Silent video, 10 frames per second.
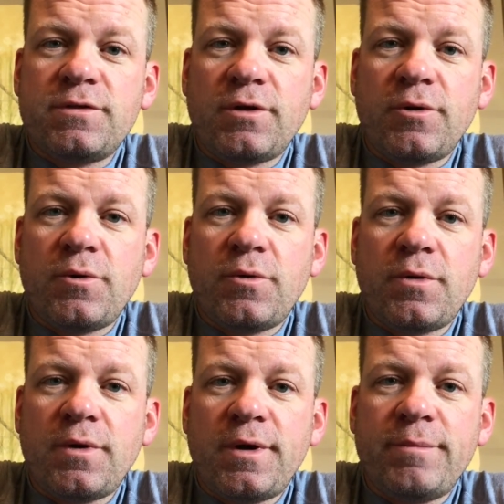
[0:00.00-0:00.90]
So
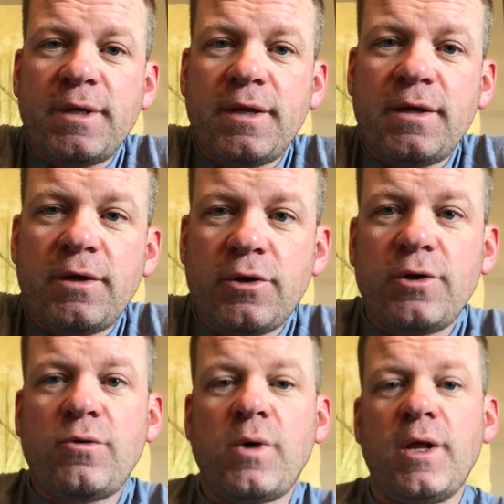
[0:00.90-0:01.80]
I'm needing a
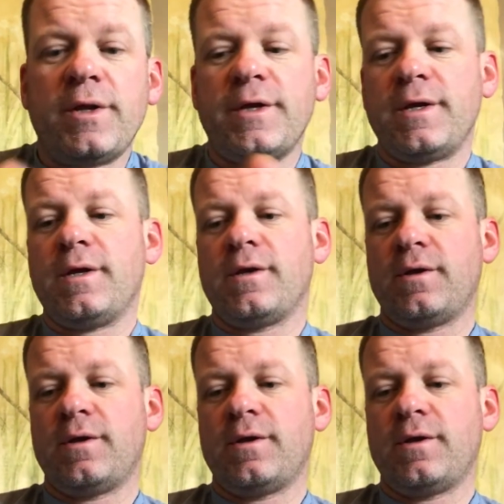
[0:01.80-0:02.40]
good quality